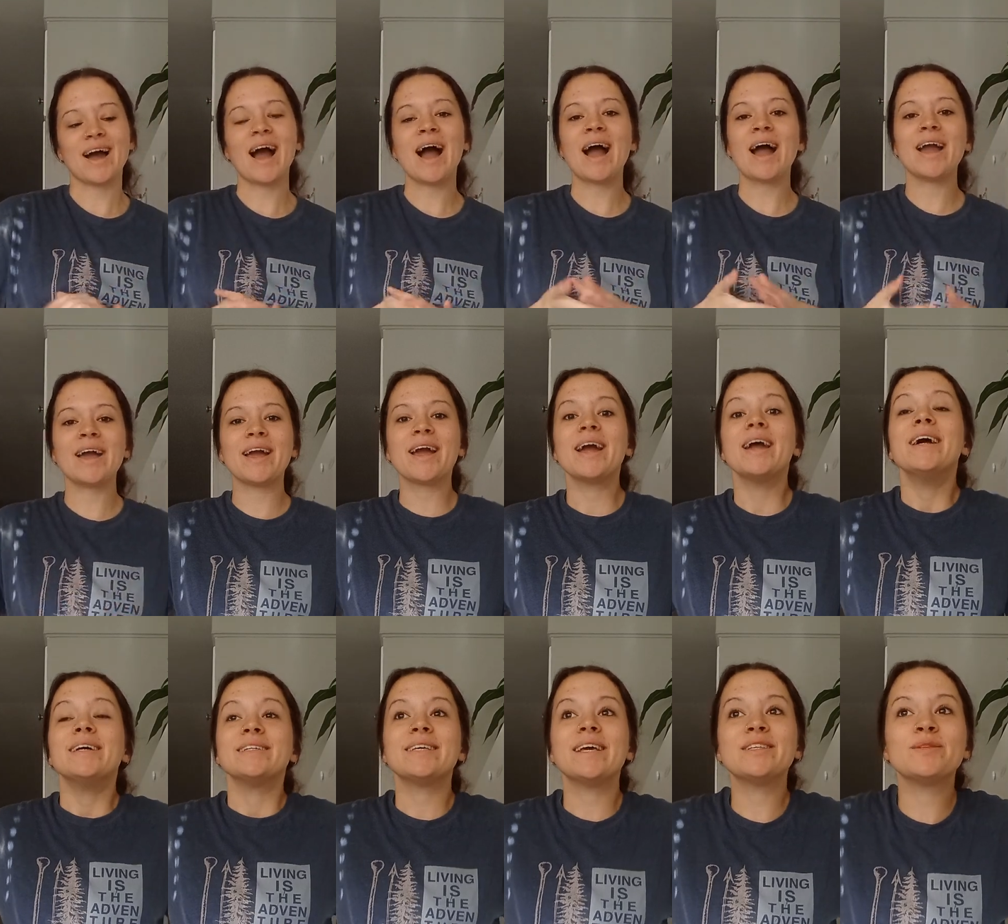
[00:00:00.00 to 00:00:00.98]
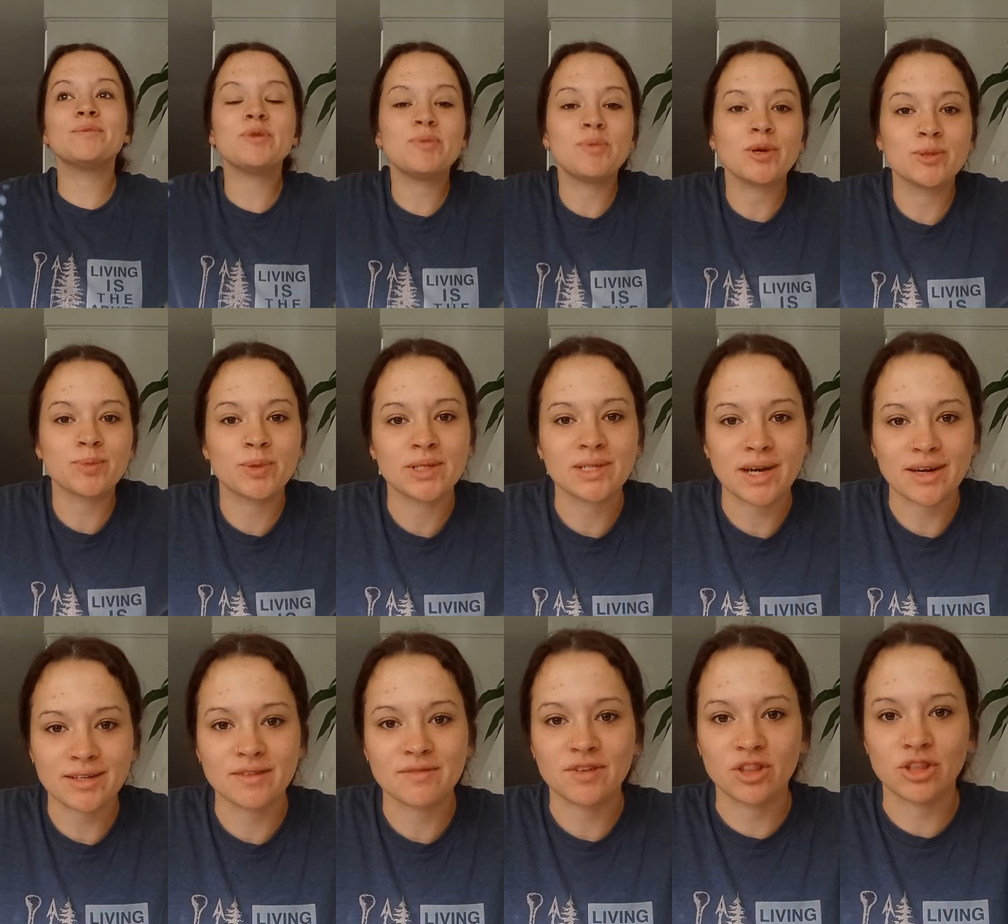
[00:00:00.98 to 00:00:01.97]
I tend to be most
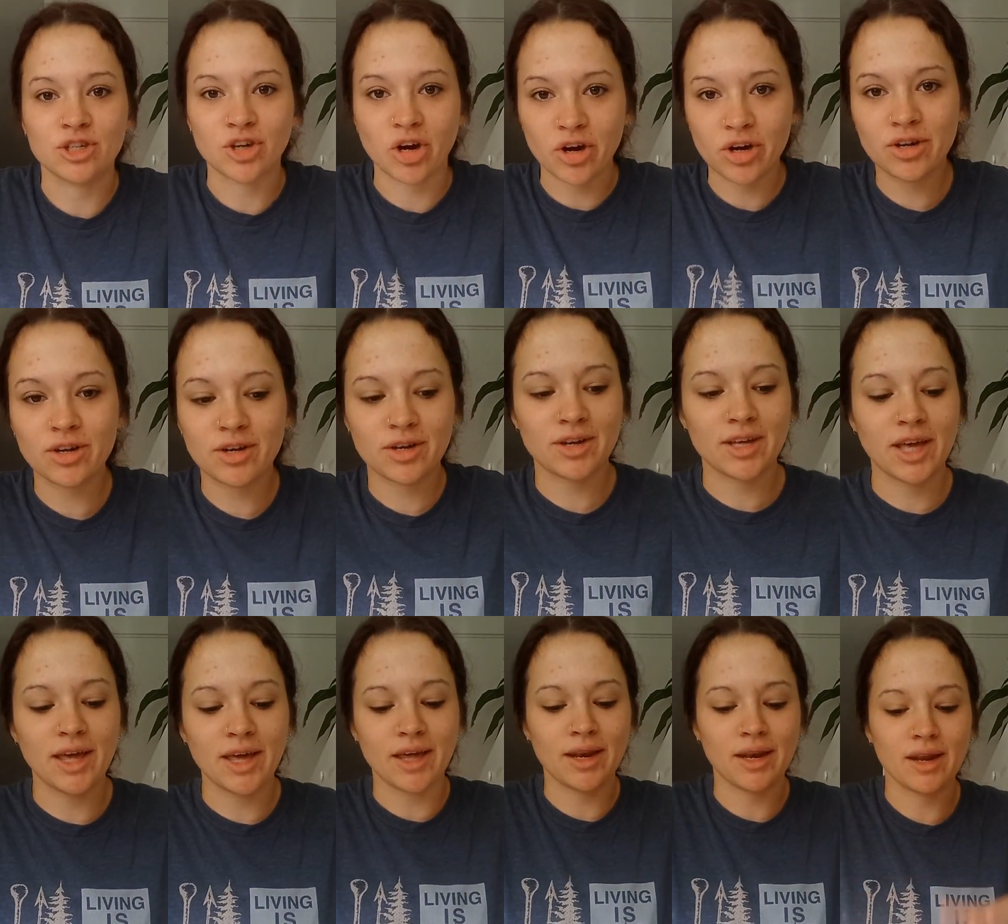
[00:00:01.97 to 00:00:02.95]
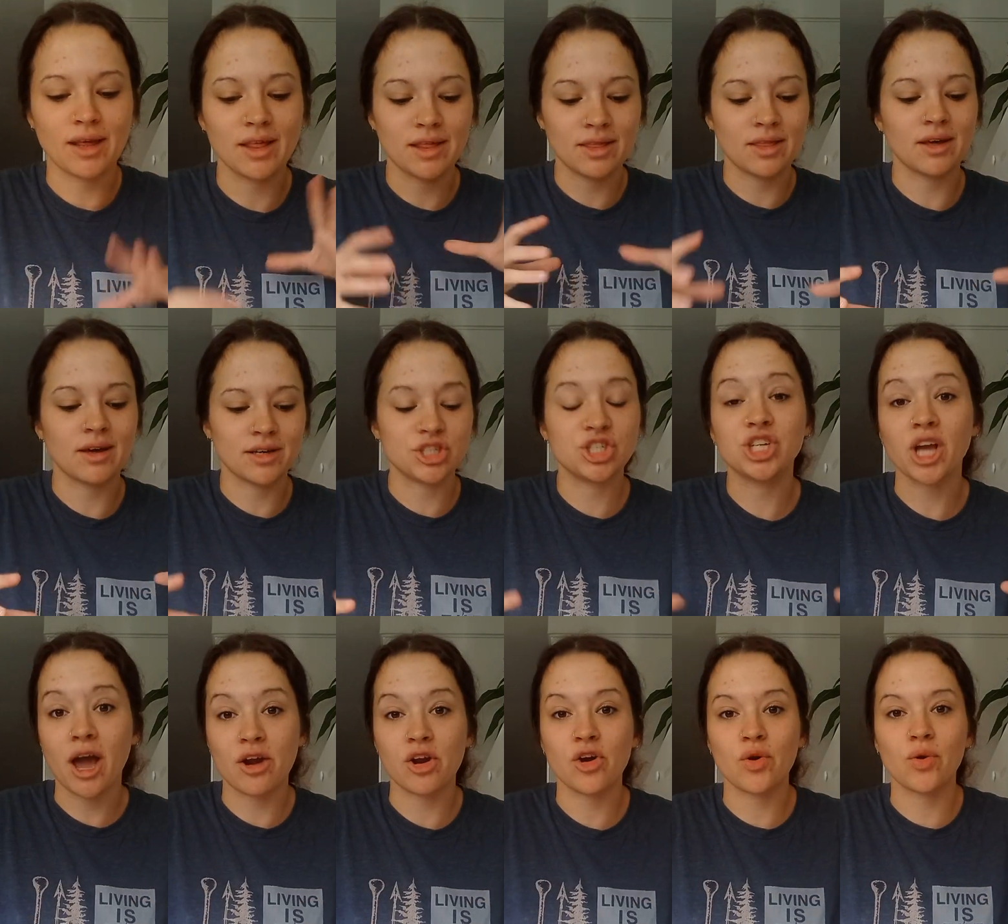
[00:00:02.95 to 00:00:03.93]
productive in the dark, in the
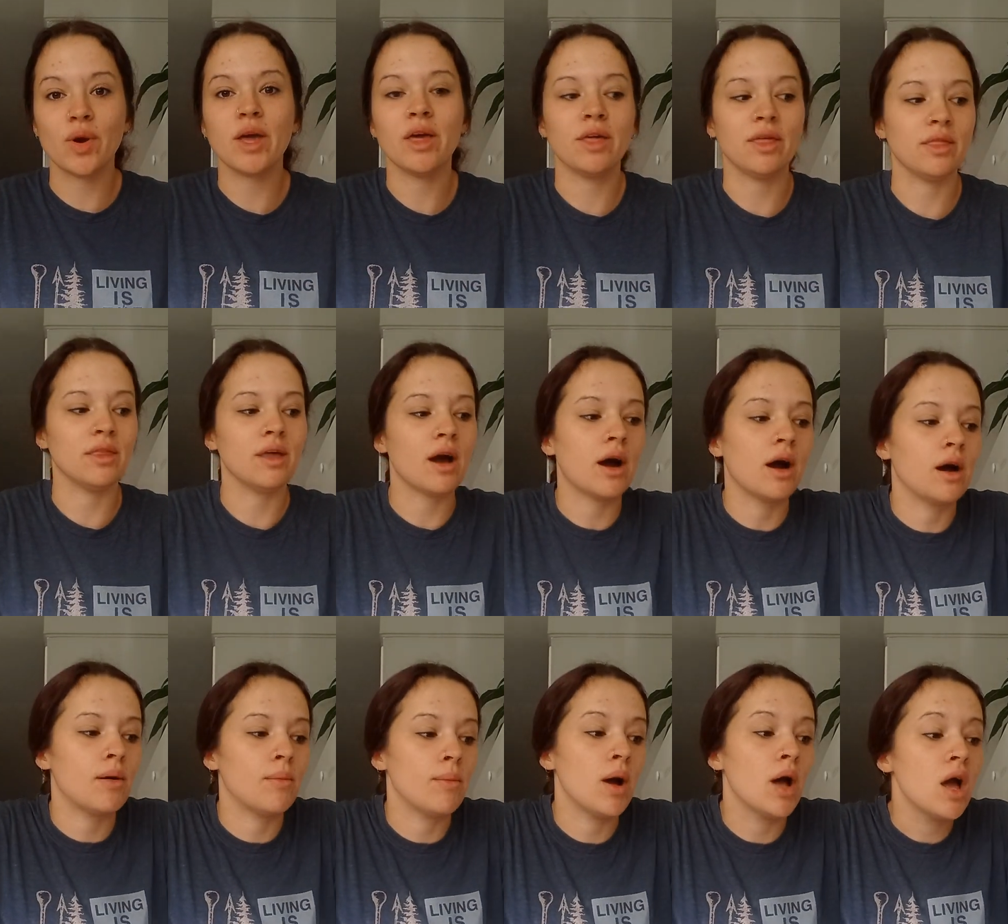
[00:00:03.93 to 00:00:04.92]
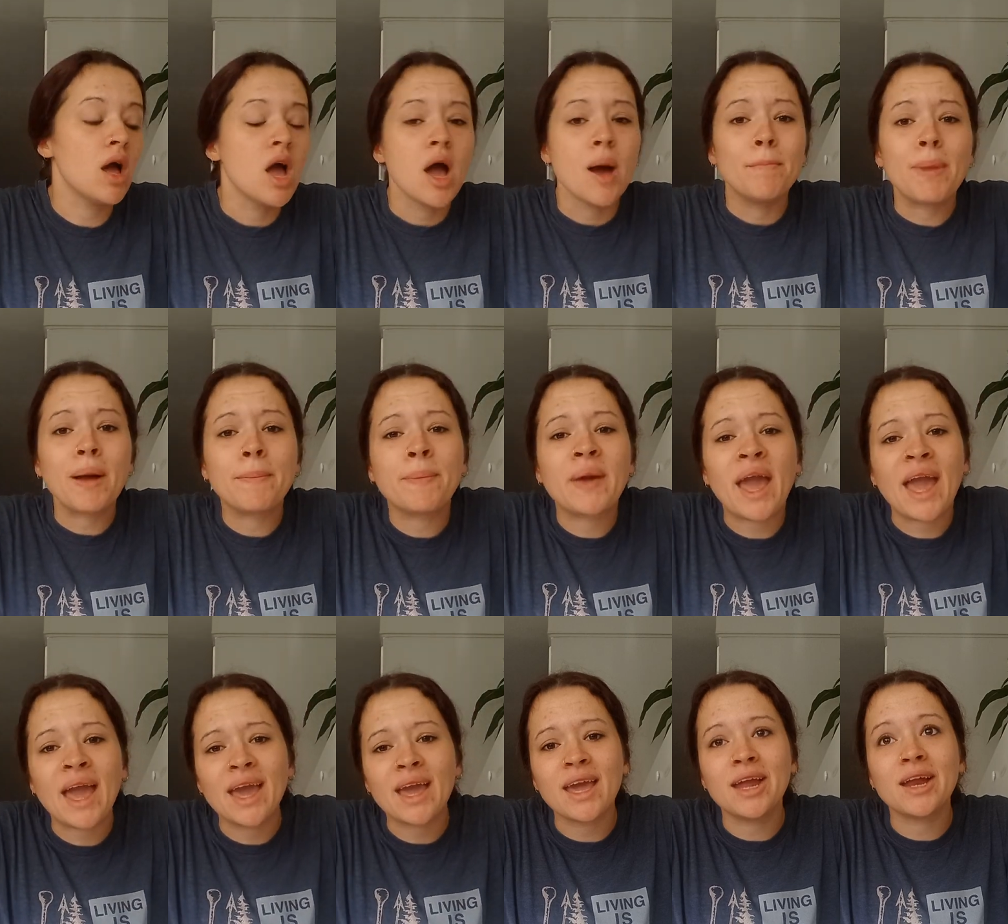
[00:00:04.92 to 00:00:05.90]
shadow, in my
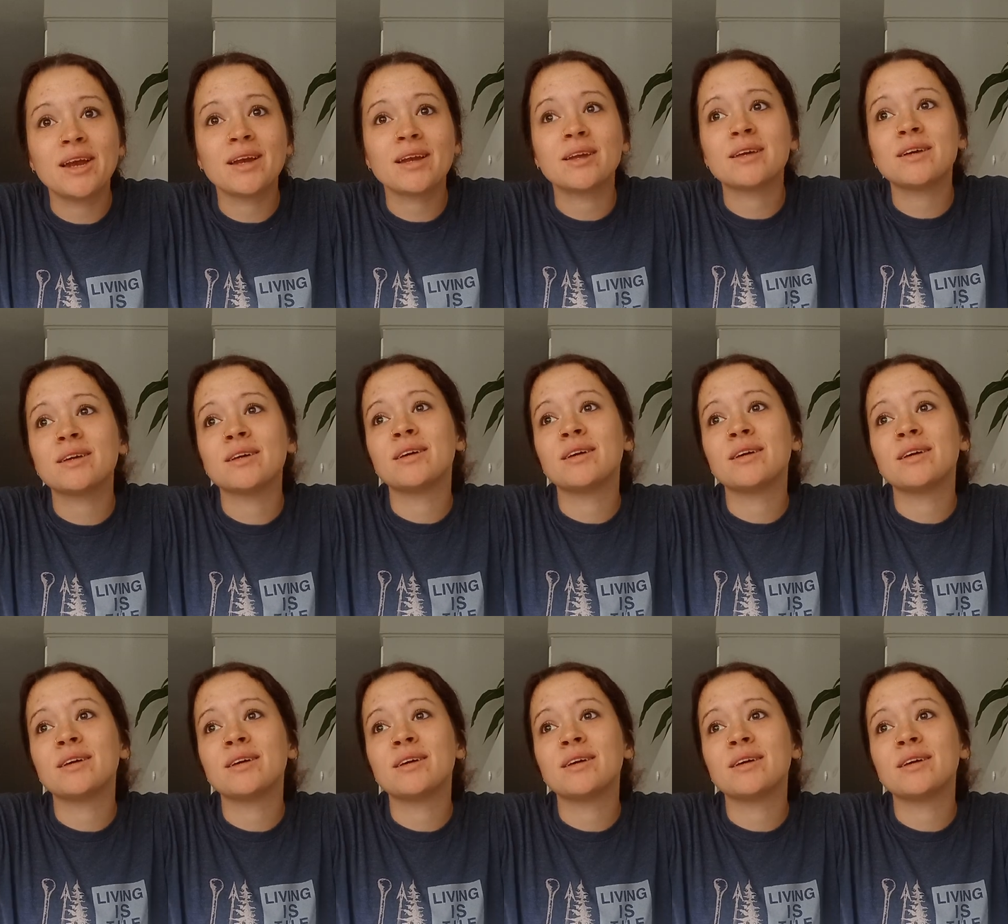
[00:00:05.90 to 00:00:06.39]
pain,